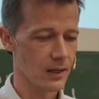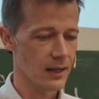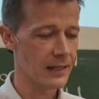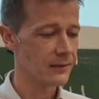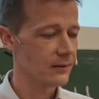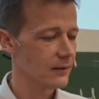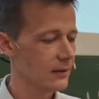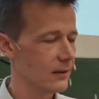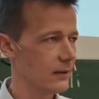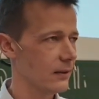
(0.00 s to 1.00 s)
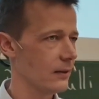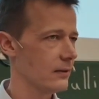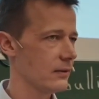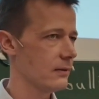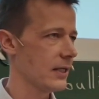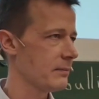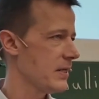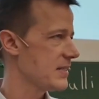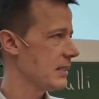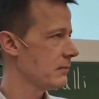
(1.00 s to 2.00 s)
And that may
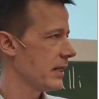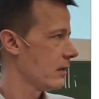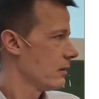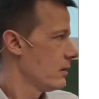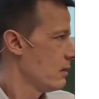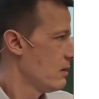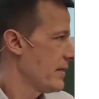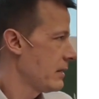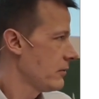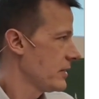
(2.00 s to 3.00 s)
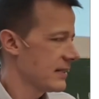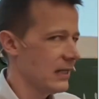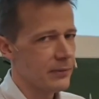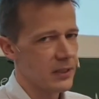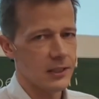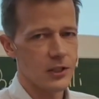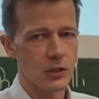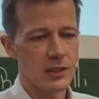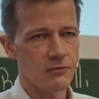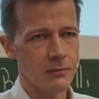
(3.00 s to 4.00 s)
seem like a minor insight, but it's actually
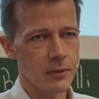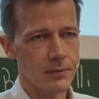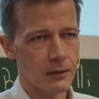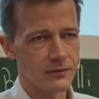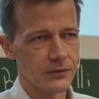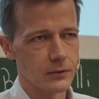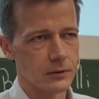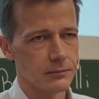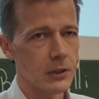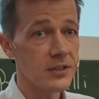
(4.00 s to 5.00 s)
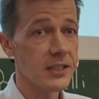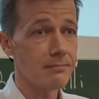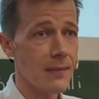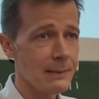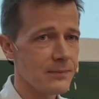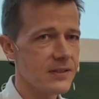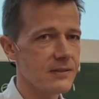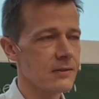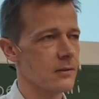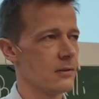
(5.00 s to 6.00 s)
extremely powerful because it
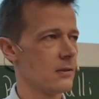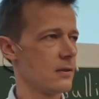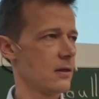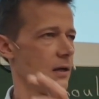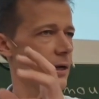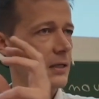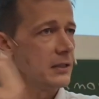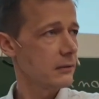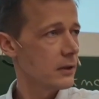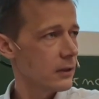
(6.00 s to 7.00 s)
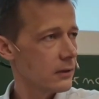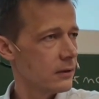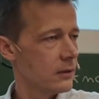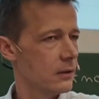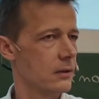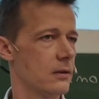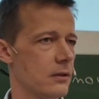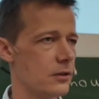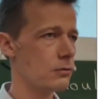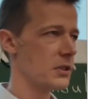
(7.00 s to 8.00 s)
maps an integral
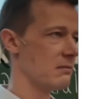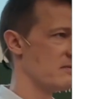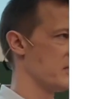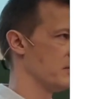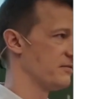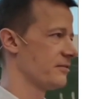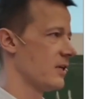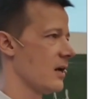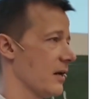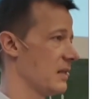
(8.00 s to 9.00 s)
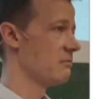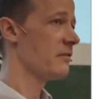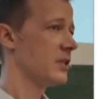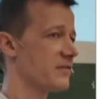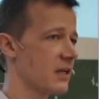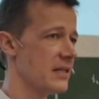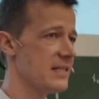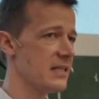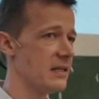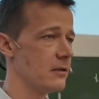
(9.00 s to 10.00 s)
to a derivative. And derivatives are
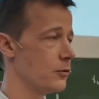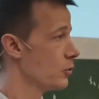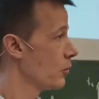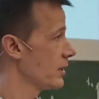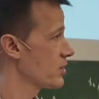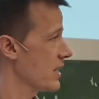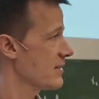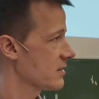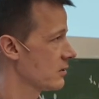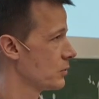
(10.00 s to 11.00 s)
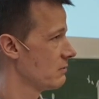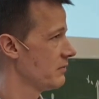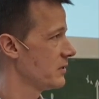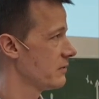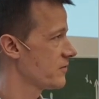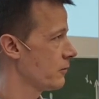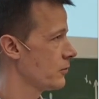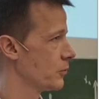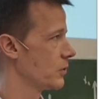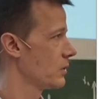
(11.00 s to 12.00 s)
easy. You know that checks can do derivatives for
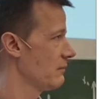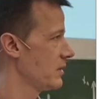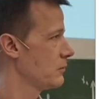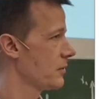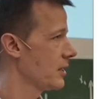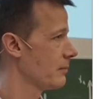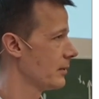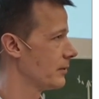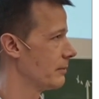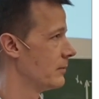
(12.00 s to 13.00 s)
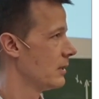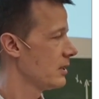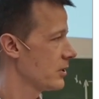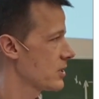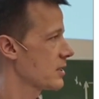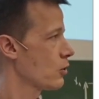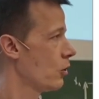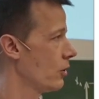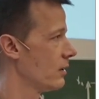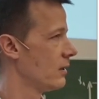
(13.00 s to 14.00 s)
you. You don't even need to think about them. They're just a
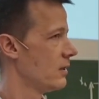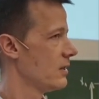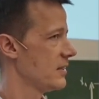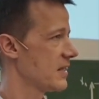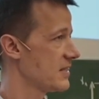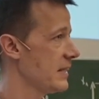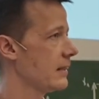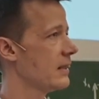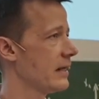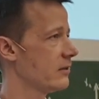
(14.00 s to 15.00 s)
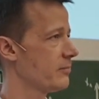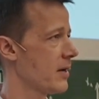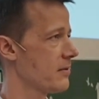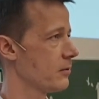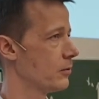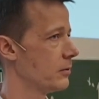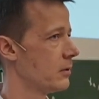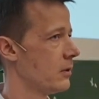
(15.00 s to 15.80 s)
call. It's a single line of Python code.